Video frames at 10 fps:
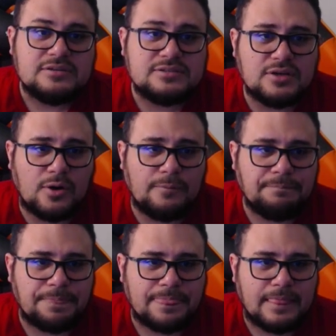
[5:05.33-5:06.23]
So
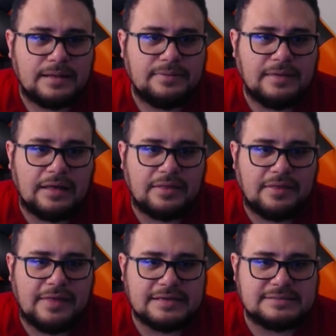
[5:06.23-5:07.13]
now
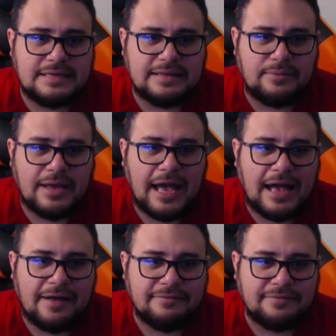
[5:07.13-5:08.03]
the next thing that we
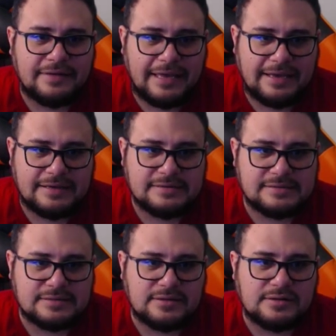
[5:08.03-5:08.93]
have is